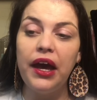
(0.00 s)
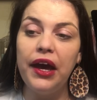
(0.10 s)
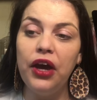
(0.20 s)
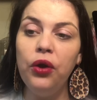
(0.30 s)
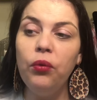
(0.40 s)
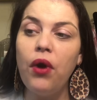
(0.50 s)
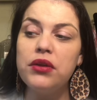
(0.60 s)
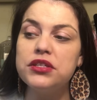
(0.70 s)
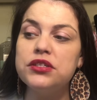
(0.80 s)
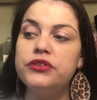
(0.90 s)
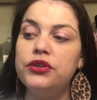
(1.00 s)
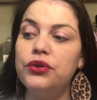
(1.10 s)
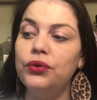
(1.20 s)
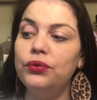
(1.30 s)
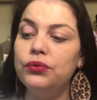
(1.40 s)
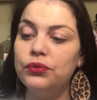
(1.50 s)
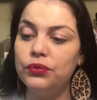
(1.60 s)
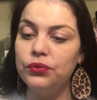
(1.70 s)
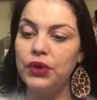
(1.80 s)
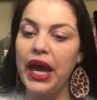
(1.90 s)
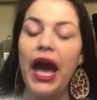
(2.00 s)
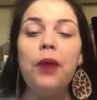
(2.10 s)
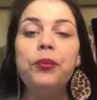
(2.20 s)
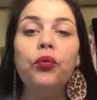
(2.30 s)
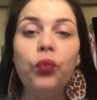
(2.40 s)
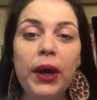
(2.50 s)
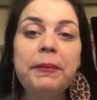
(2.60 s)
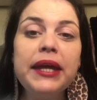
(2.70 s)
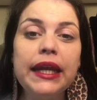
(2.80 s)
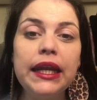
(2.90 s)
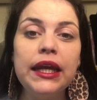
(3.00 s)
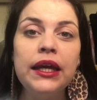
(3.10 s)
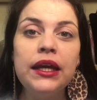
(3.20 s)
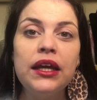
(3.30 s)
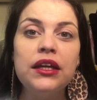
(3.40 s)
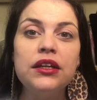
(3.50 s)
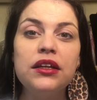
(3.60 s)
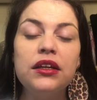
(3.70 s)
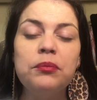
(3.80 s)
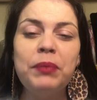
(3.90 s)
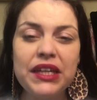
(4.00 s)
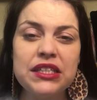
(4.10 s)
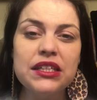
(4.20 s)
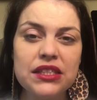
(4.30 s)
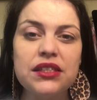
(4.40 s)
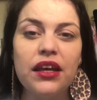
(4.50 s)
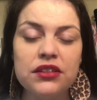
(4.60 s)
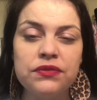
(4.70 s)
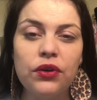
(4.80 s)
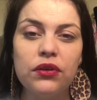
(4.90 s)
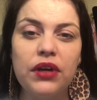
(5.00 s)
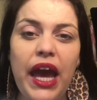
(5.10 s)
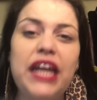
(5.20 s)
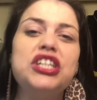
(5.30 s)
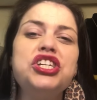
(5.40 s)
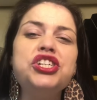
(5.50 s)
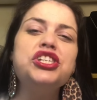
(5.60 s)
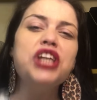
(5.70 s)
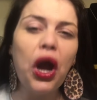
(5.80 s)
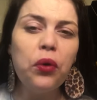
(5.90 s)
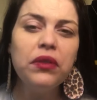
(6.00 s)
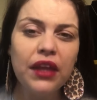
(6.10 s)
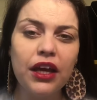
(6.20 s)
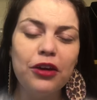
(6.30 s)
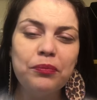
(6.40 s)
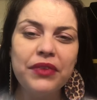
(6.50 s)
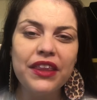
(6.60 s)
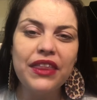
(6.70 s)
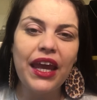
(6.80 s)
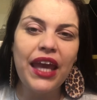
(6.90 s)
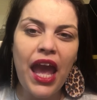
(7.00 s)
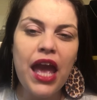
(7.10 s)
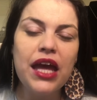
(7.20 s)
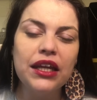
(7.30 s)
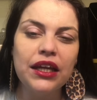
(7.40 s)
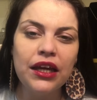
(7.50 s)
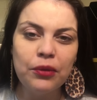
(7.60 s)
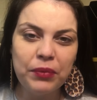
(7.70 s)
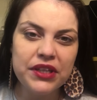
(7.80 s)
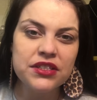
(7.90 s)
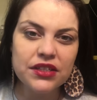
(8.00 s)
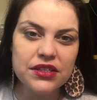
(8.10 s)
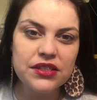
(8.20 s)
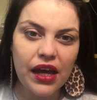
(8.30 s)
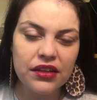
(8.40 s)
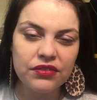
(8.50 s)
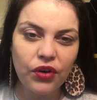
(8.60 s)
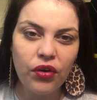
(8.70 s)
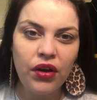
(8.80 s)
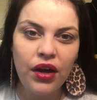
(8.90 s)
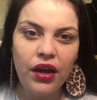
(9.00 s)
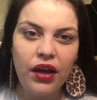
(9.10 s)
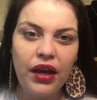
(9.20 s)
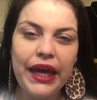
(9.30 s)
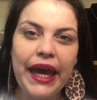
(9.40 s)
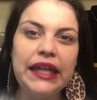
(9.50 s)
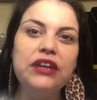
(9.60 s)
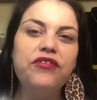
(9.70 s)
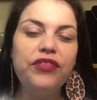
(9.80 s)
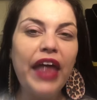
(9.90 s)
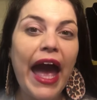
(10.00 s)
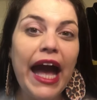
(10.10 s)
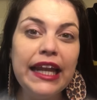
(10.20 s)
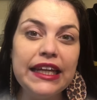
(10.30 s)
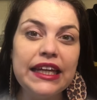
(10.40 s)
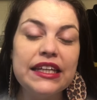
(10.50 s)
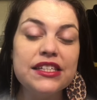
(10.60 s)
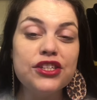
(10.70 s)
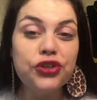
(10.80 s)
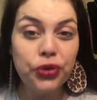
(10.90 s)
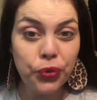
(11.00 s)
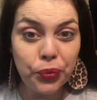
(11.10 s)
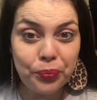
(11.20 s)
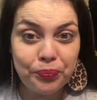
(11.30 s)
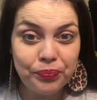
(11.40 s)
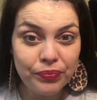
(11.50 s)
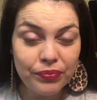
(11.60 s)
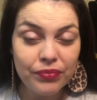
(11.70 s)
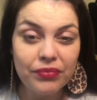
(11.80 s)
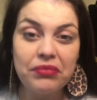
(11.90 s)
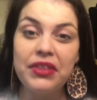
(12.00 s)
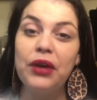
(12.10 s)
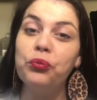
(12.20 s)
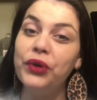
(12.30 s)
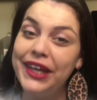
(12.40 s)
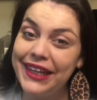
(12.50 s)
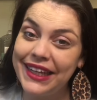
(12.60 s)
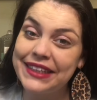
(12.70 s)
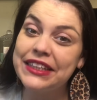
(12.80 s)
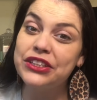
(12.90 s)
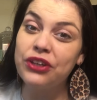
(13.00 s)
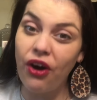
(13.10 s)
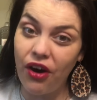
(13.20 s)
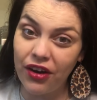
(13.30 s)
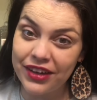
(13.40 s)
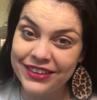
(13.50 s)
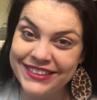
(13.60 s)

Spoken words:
who wants to help women be successful and show them that they can be successful. And if that is you, then we need to talk.